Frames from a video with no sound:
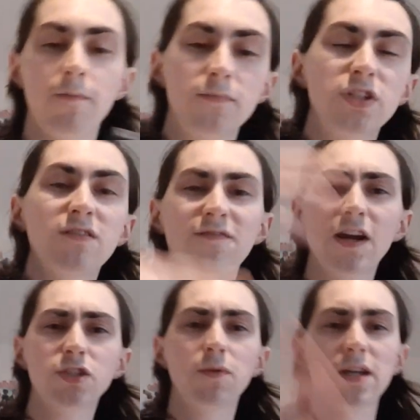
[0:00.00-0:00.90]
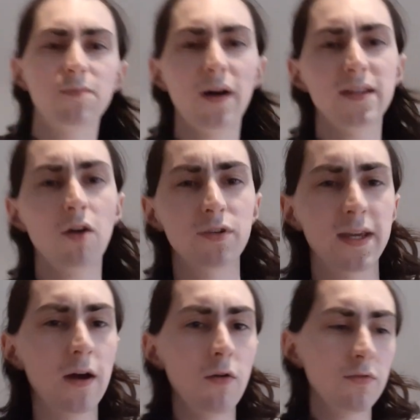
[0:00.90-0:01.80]
She's infatuated by the older
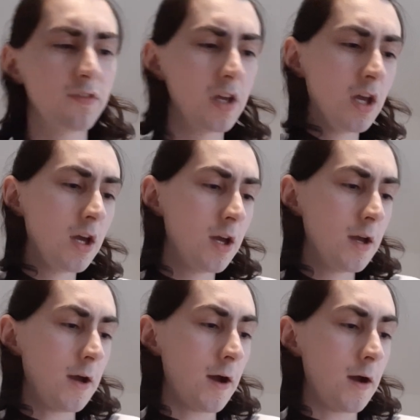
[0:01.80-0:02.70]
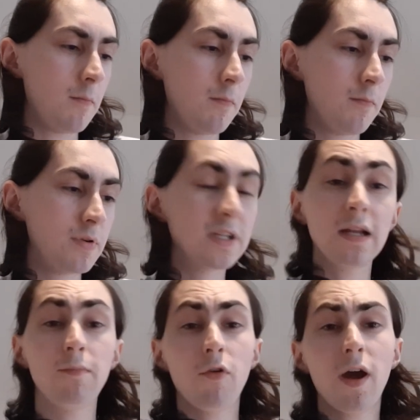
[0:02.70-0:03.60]
girls,
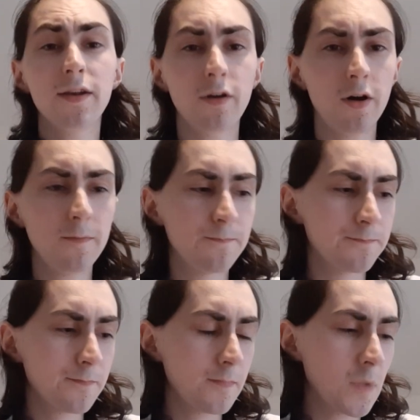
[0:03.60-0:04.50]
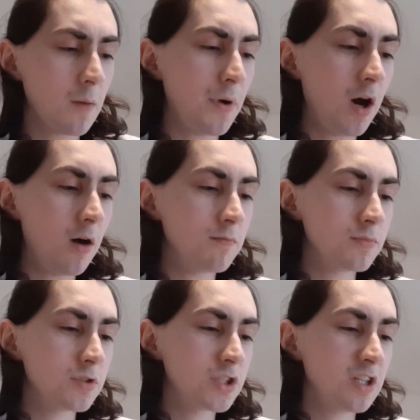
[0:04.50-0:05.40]
particularly Miranda, but
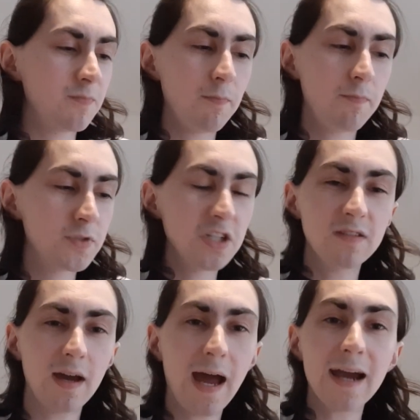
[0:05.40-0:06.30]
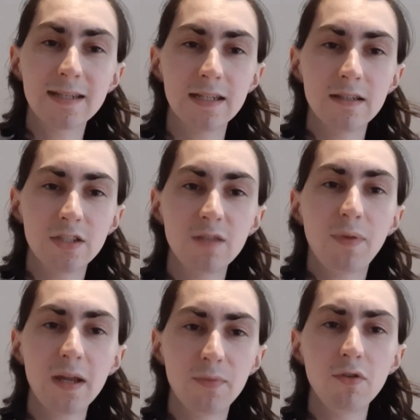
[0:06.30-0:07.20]
she's
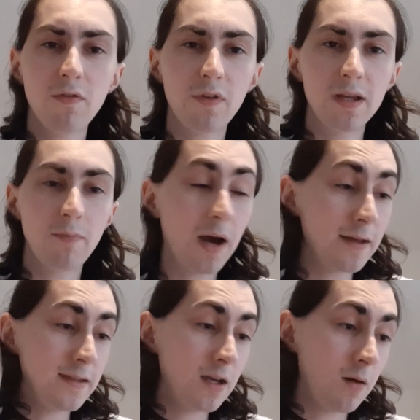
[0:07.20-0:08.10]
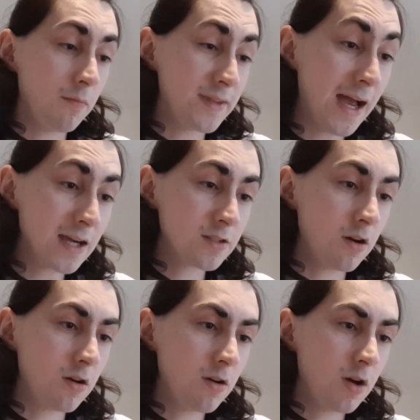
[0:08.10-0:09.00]
played beautifully by the actor.
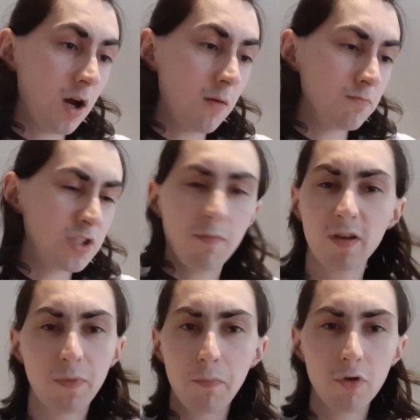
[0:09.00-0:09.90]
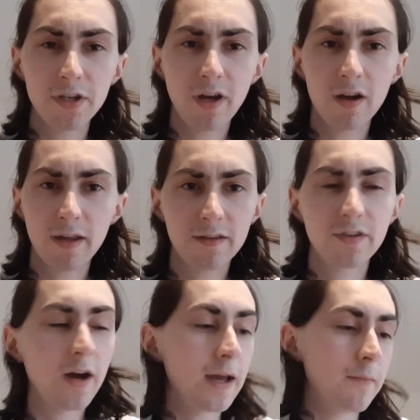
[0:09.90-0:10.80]
She must be pretty young at the
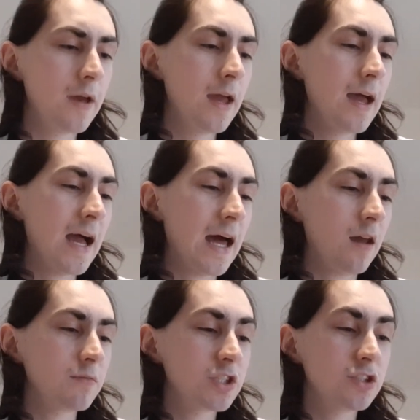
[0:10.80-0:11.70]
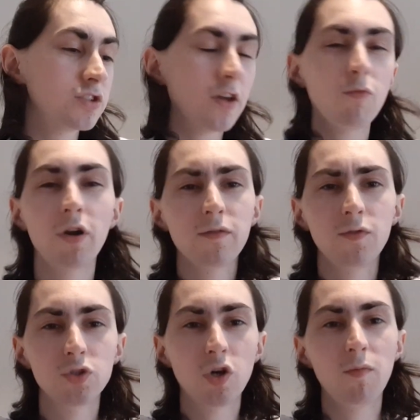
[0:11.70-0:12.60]
time, and she just done a
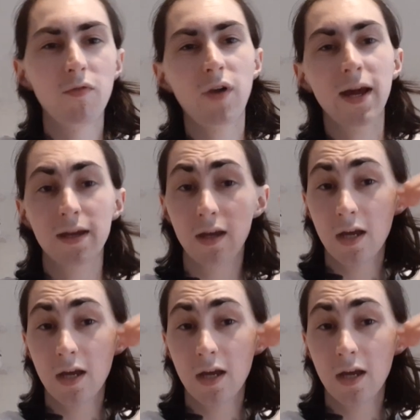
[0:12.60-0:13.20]
wonderful job of like